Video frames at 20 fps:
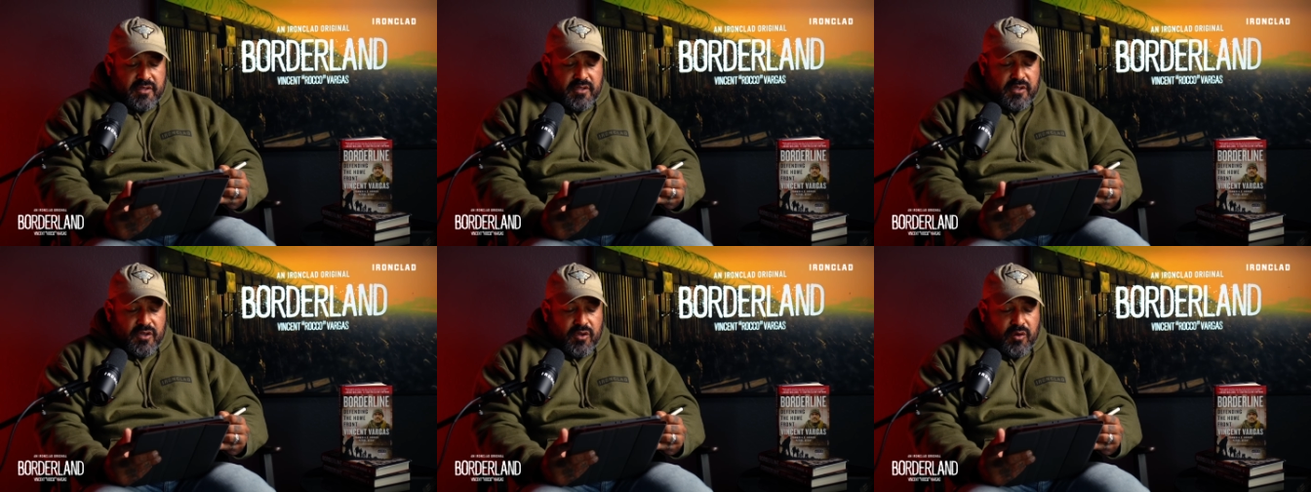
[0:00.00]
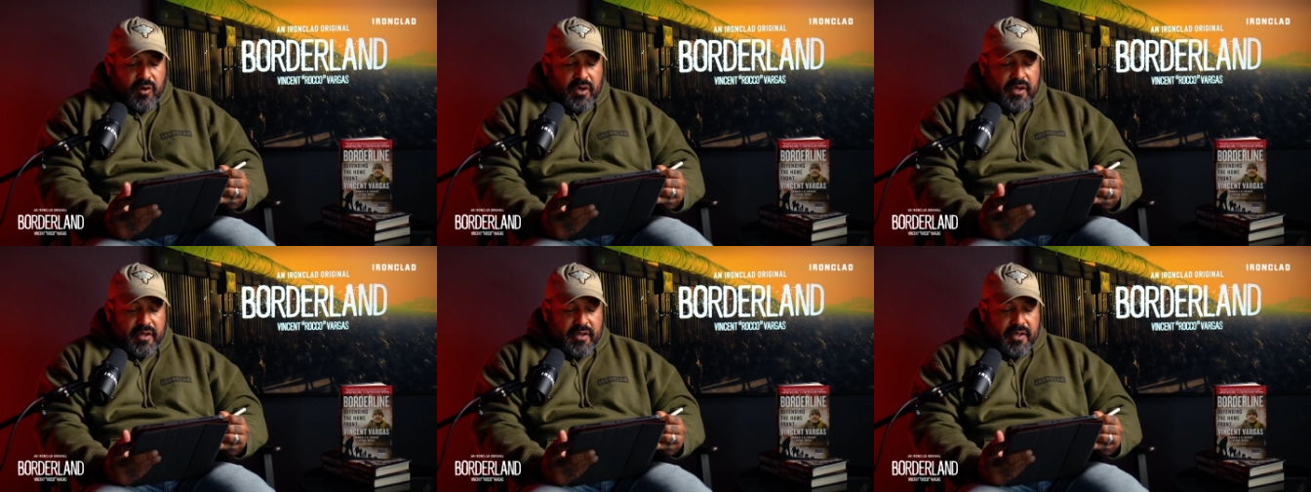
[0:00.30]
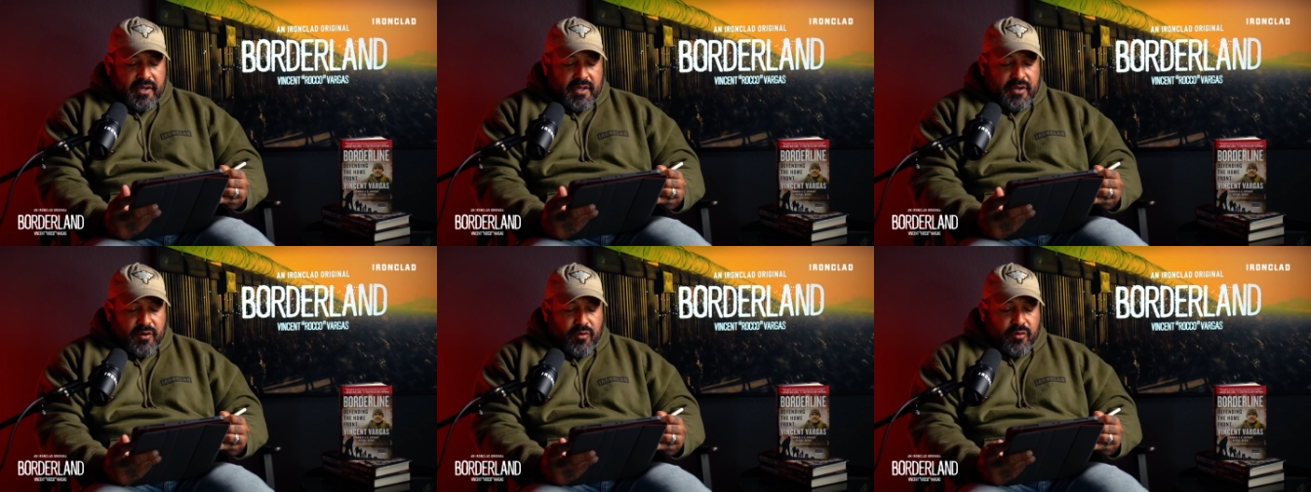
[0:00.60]
You know,
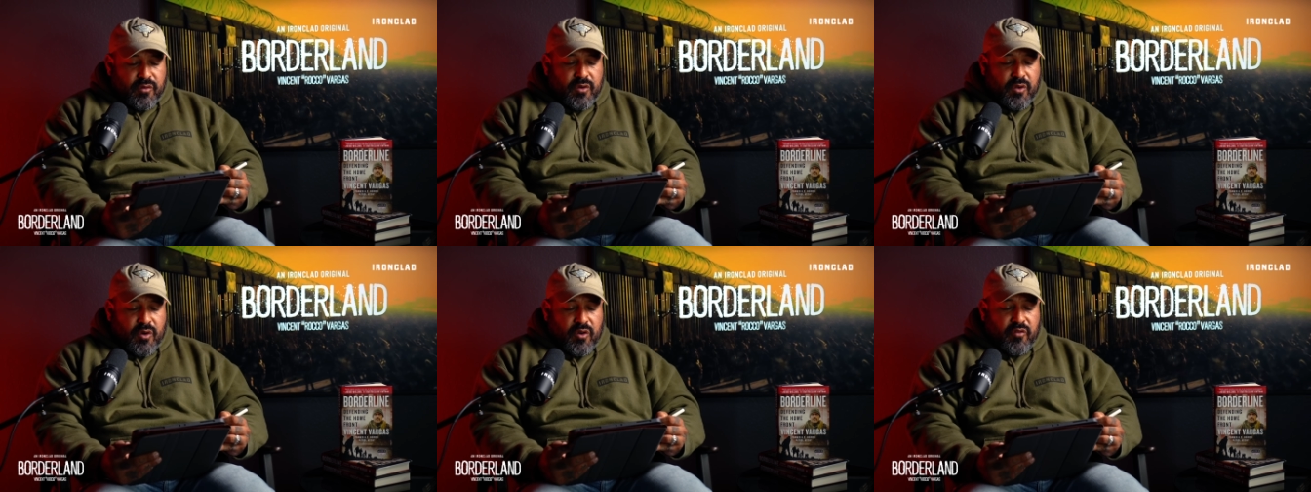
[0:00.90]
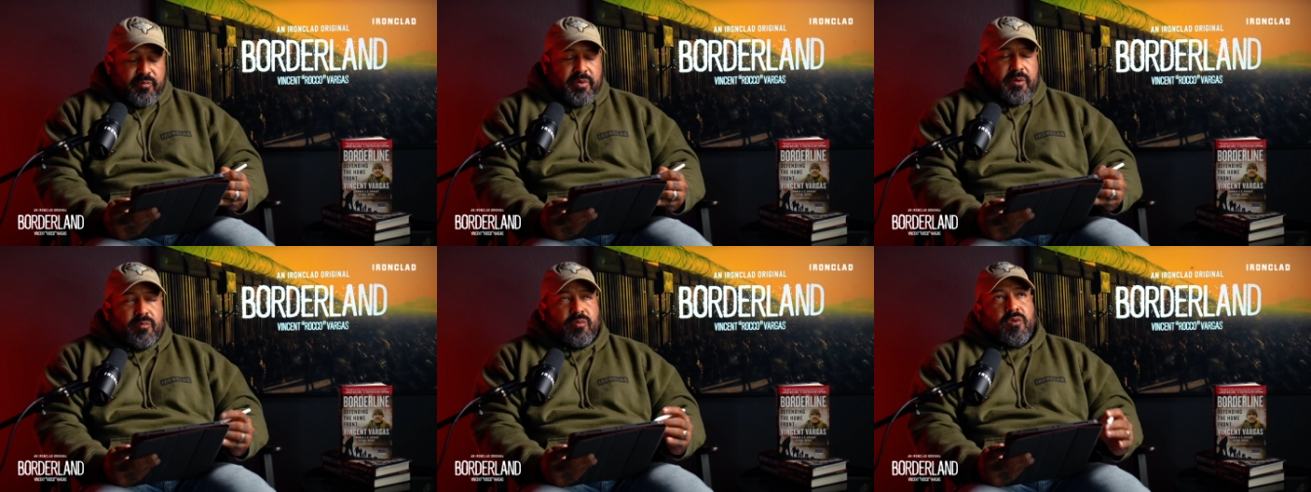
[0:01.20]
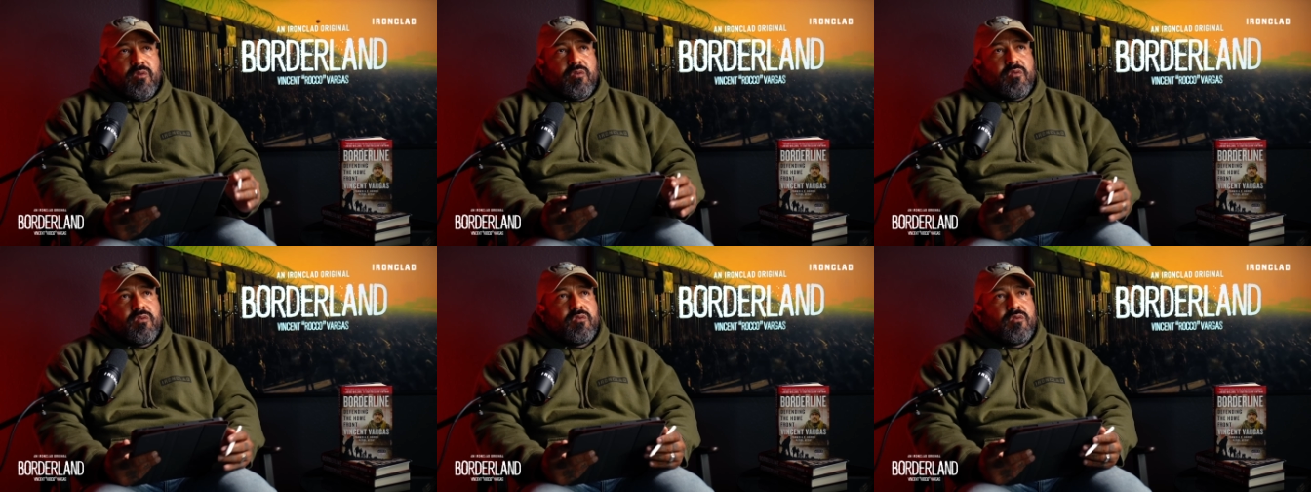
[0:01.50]
I, I don't know if
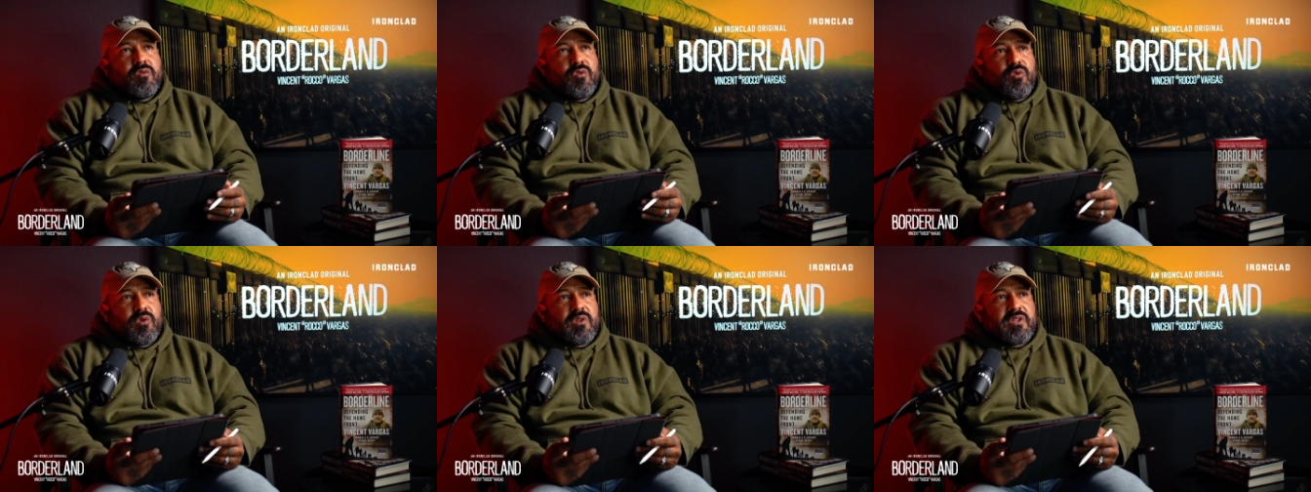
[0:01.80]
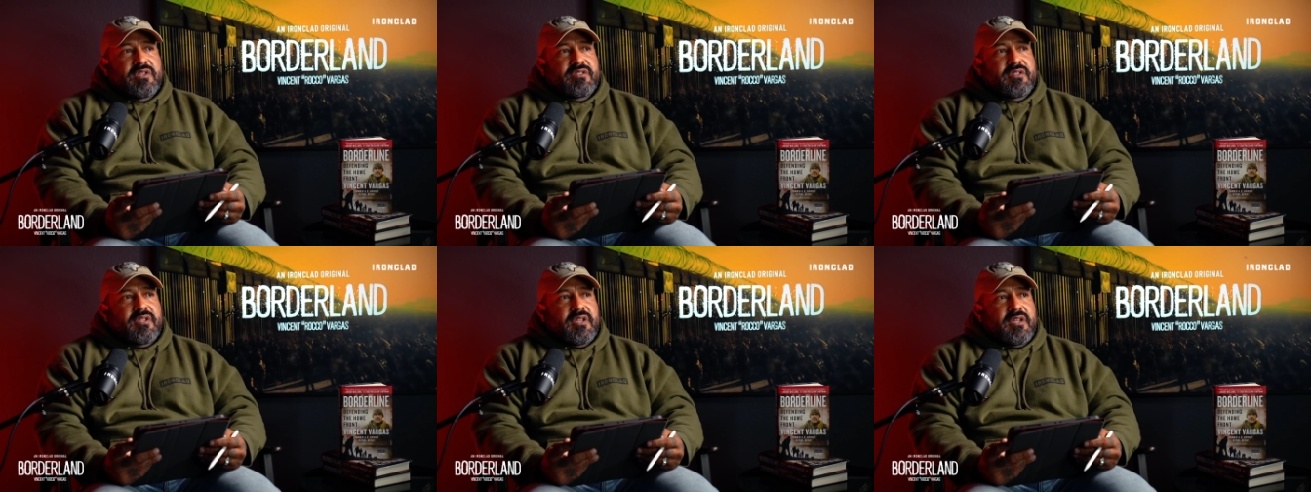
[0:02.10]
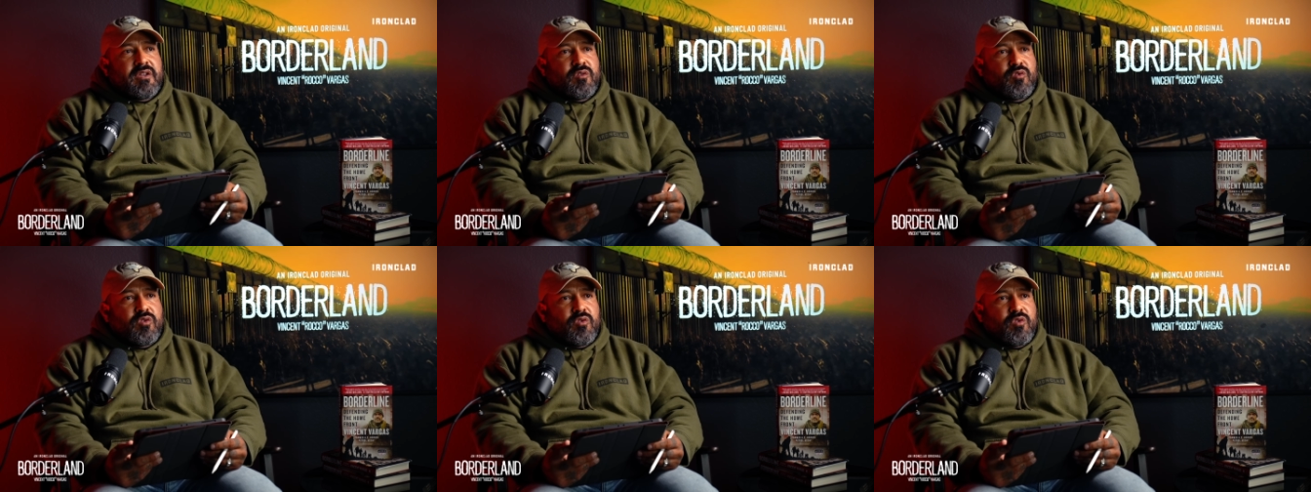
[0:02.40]
people who are
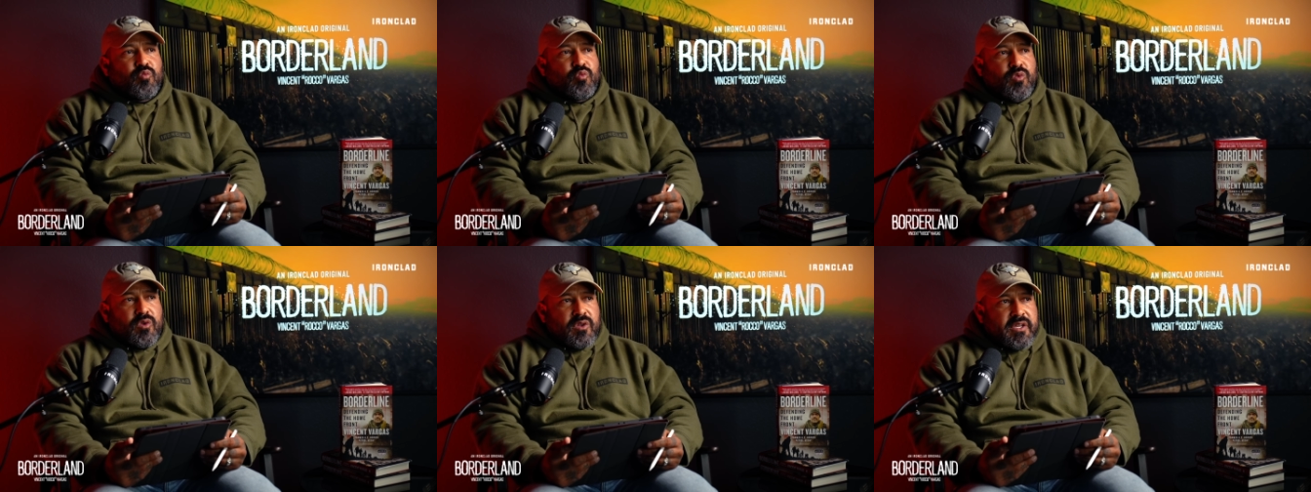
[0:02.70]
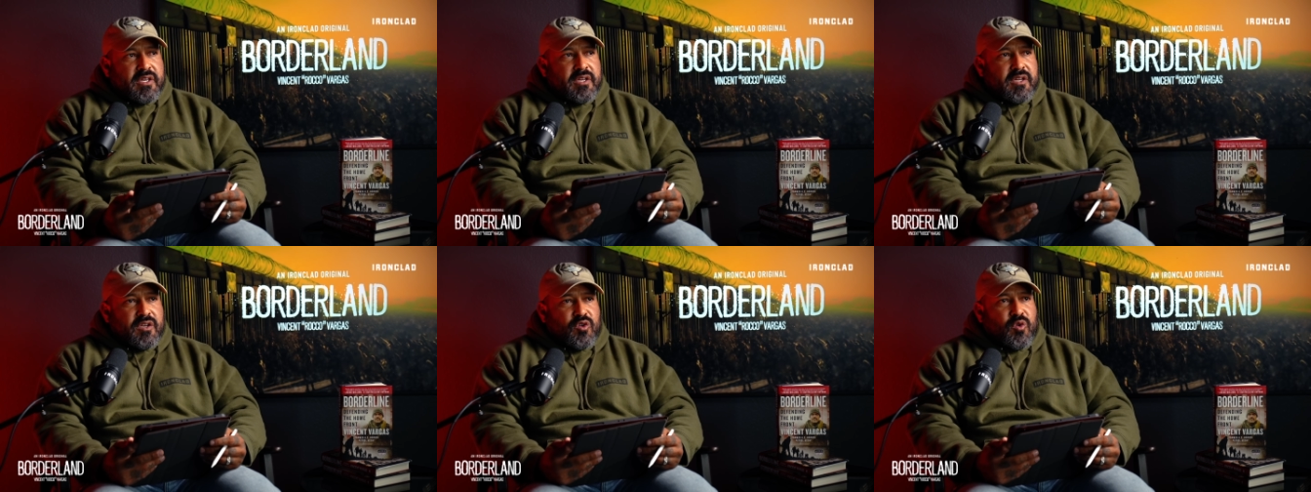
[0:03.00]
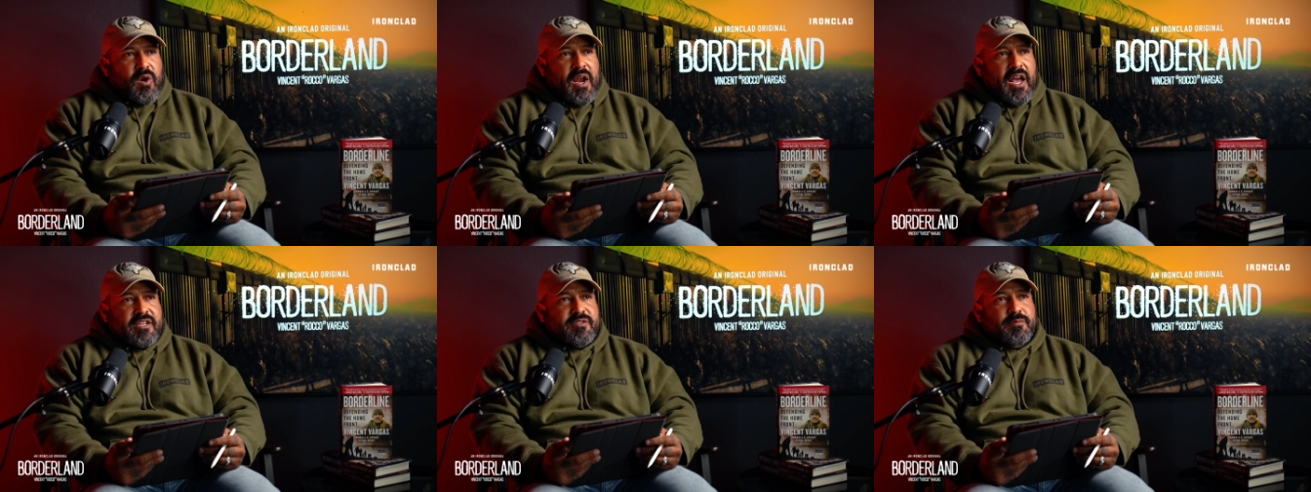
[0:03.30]
listening really can
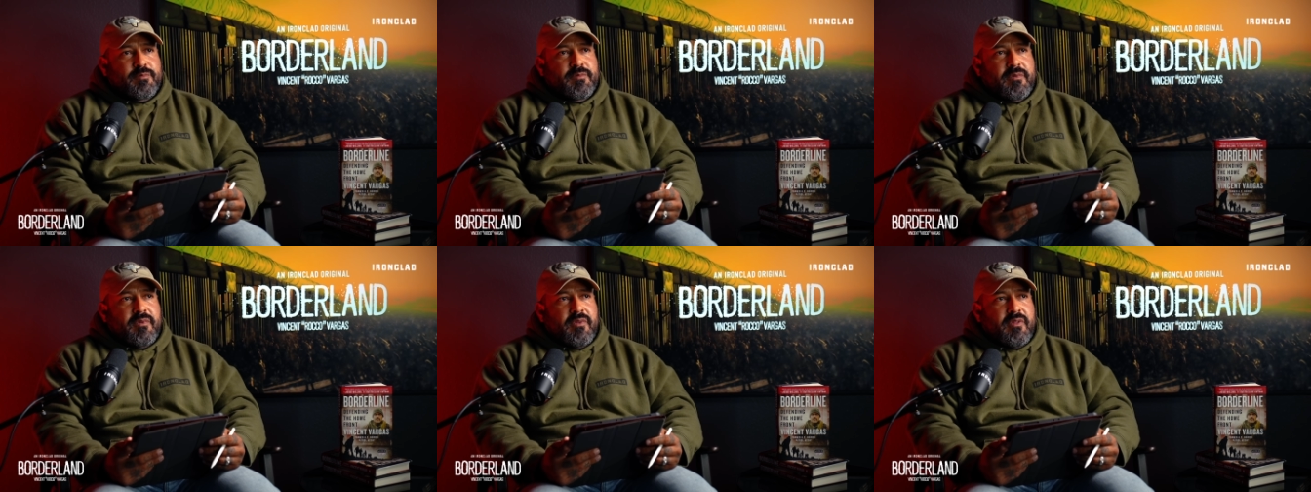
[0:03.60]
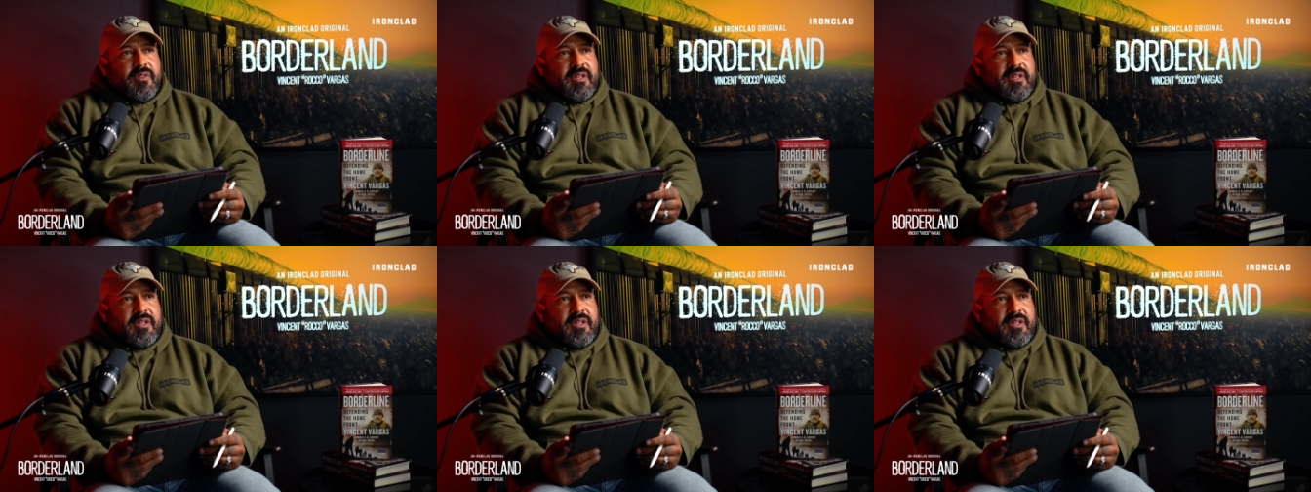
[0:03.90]
grasp